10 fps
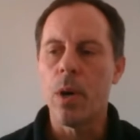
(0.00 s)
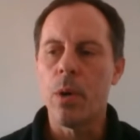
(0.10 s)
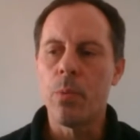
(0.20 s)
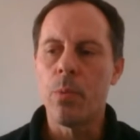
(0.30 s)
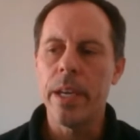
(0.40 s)

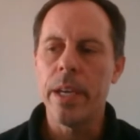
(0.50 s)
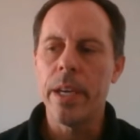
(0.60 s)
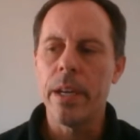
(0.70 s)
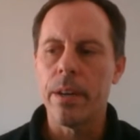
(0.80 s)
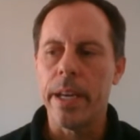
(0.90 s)
While
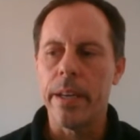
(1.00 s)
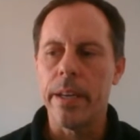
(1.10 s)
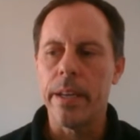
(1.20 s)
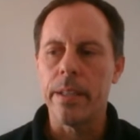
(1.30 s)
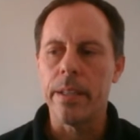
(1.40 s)
we
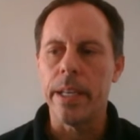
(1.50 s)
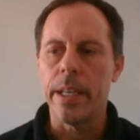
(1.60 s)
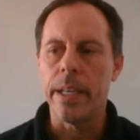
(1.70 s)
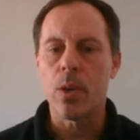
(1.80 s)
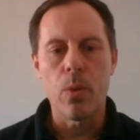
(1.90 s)
are
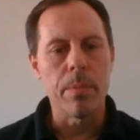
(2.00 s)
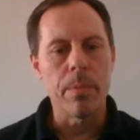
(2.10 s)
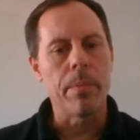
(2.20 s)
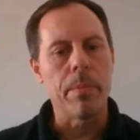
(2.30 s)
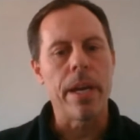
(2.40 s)
a
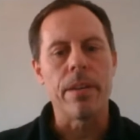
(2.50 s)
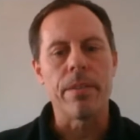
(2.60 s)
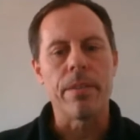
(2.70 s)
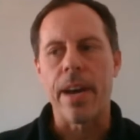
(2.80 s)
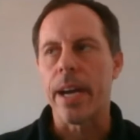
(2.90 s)
equipment
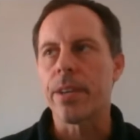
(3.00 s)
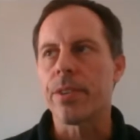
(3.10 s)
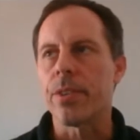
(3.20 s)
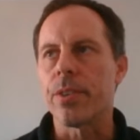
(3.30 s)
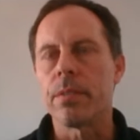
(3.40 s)

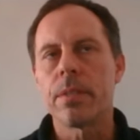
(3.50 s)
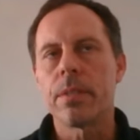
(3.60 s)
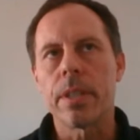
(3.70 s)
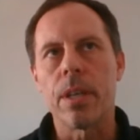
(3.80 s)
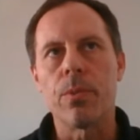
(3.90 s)

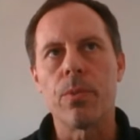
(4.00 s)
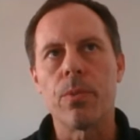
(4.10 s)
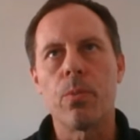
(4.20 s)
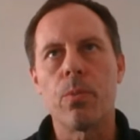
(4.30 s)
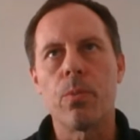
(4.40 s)
manufacturer,
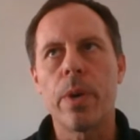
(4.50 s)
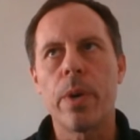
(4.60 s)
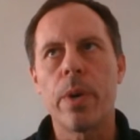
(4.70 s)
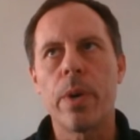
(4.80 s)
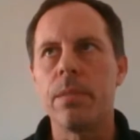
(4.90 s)
the way
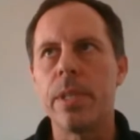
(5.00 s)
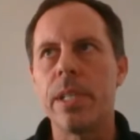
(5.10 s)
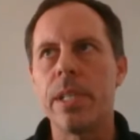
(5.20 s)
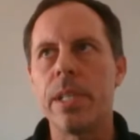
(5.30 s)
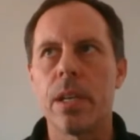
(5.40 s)
that
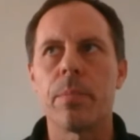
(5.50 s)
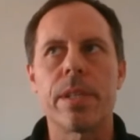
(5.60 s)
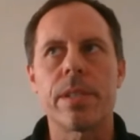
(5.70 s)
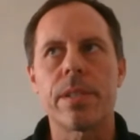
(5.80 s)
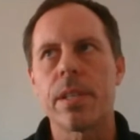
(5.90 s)
we see
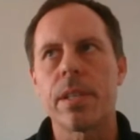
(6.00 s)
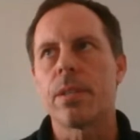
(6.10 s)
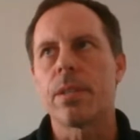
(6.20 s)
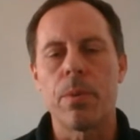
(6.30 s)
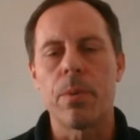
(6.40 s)
our
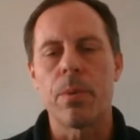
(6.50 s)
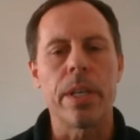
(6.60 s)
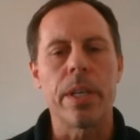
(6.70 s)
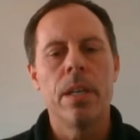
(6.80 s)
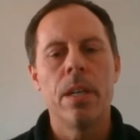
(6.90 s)
business and what
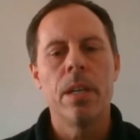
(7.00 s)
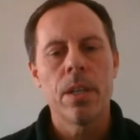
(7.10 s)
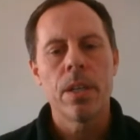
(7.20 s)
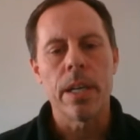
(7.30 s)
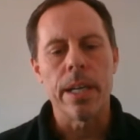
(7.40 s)
we
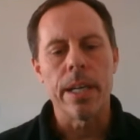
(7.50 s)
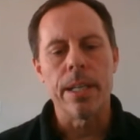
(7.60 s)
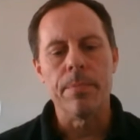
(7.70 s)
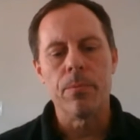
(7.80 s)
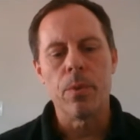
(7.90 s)

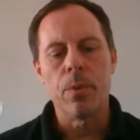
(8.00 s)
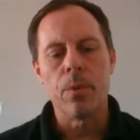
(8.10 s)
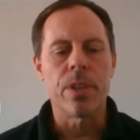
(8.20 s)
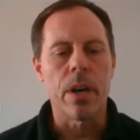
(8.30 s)
will be